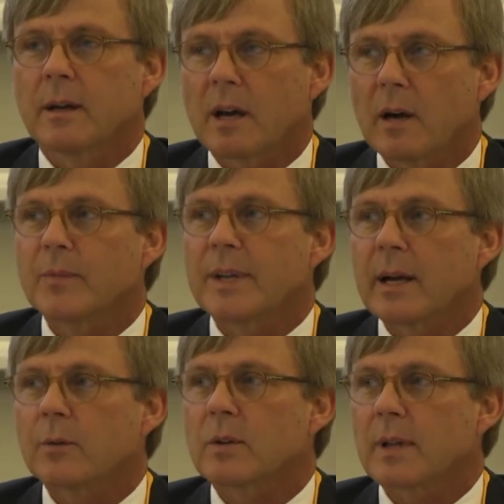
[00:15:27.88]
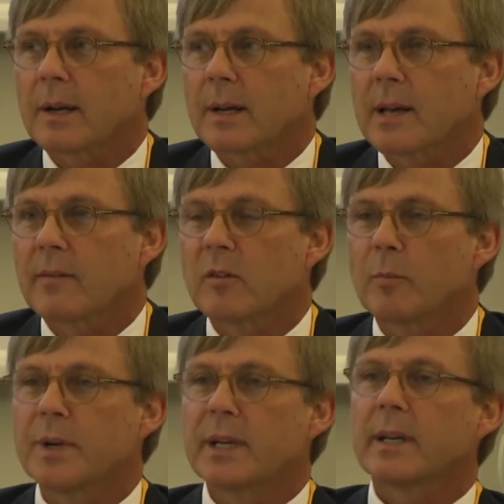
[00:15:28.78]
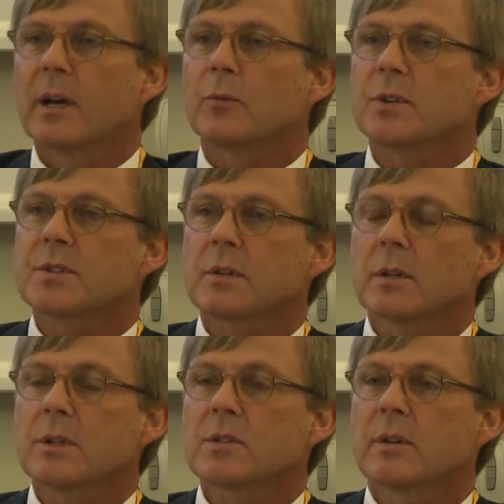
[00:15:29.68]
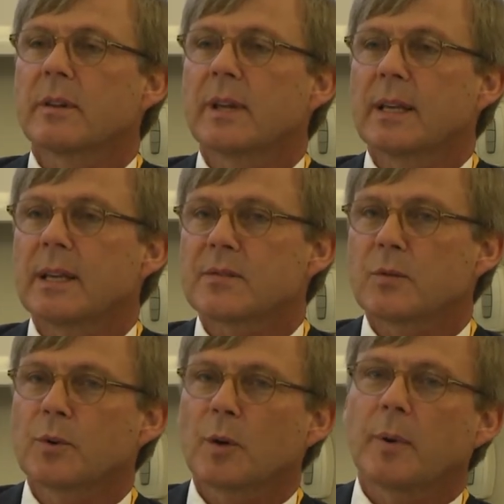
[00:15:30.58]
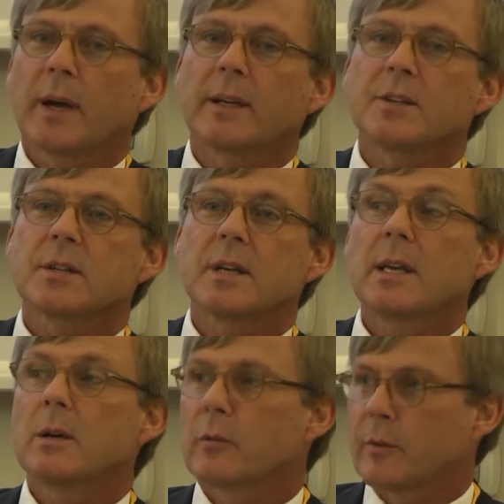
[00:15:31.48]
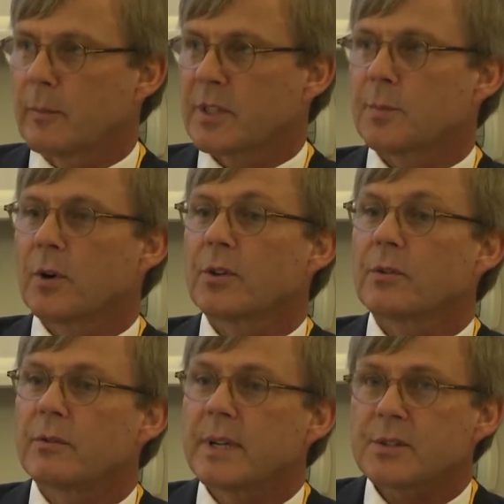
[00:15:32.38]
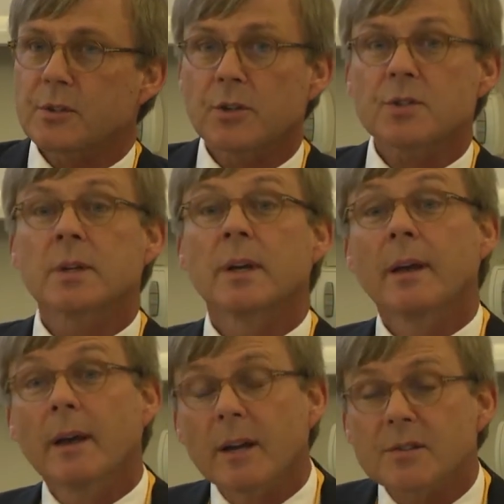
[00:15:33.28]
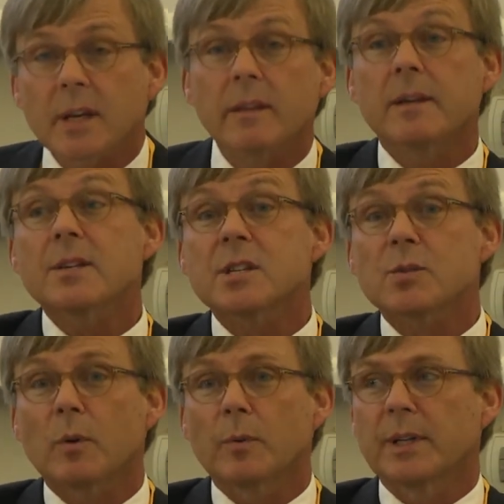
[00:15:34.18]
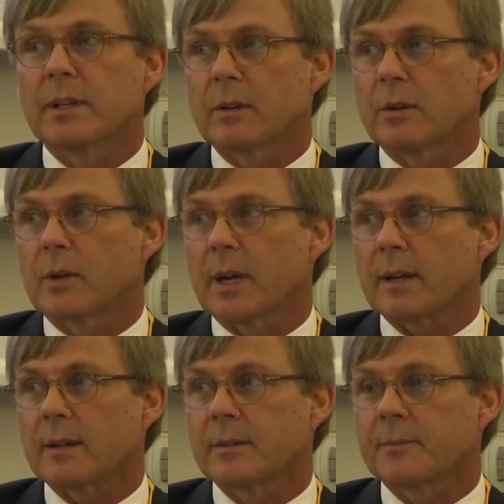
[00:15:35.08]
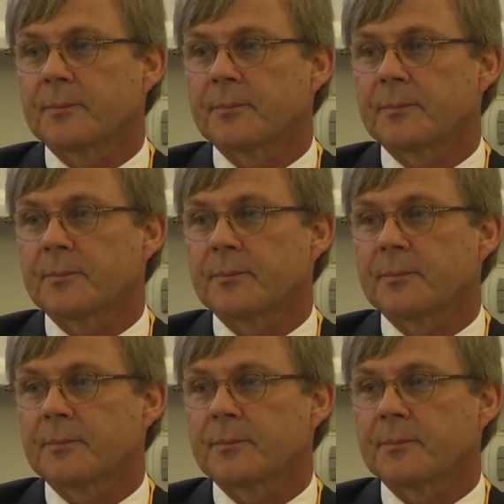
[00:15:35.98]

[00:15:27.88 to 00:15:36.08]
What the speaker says: come down to that level of bringing out results and thinkings from work package E or from exploratory research and say, this is what we need to look at.